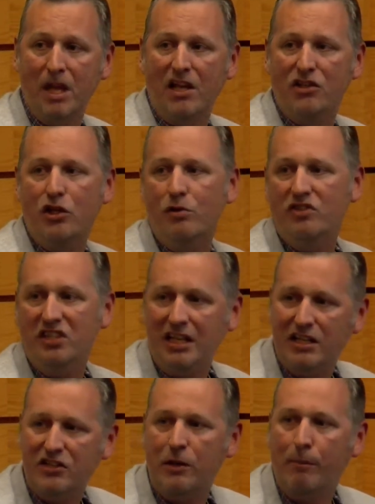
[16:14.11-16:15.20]
So you see
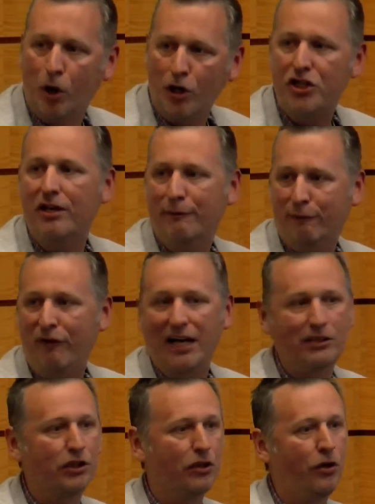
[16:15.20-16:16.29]
this emergent effect
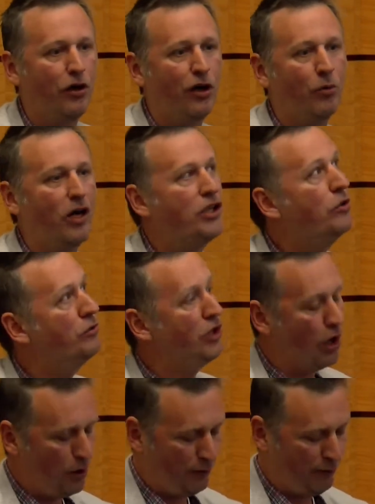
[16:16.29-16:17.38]
occur where you
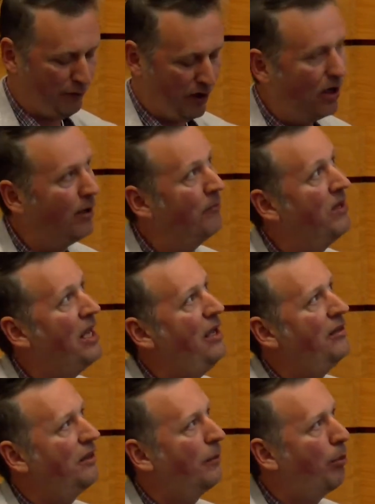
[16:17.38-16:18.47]
go from
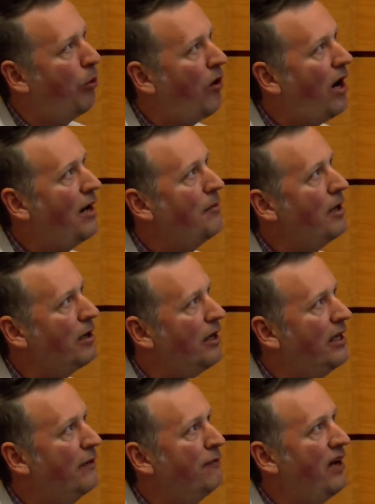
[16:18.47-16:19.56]
the primary
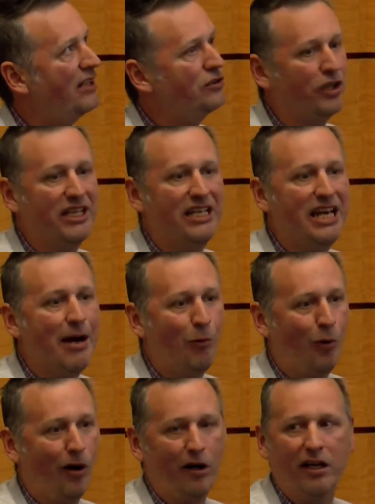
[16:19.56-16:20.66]
effect on the
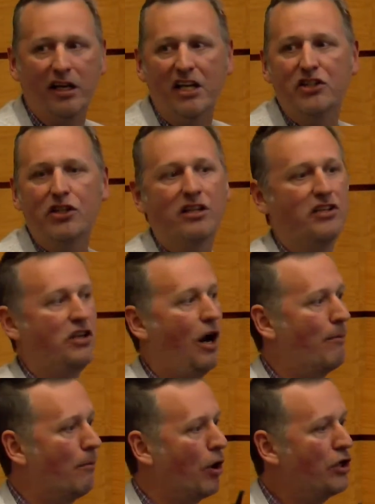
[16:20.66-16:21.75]
network to this
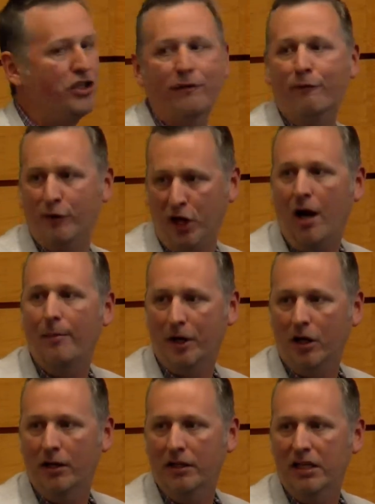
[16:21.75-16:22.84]
emergent
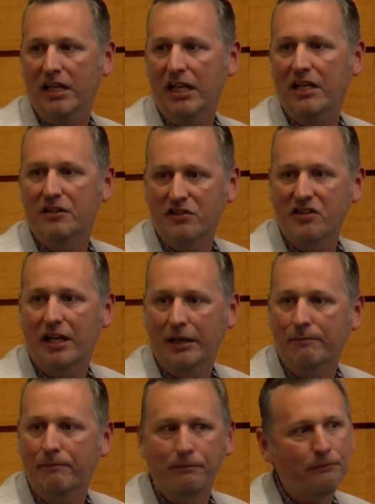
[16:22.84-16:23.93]
phenomenon in the city,
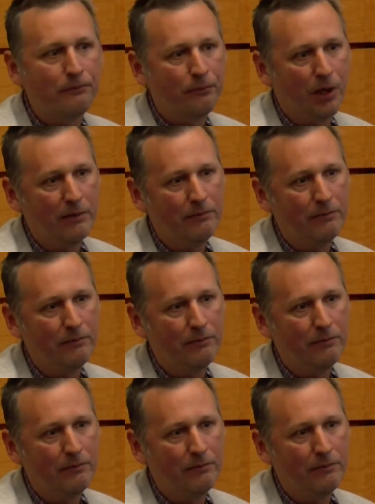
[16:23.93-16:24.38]
right?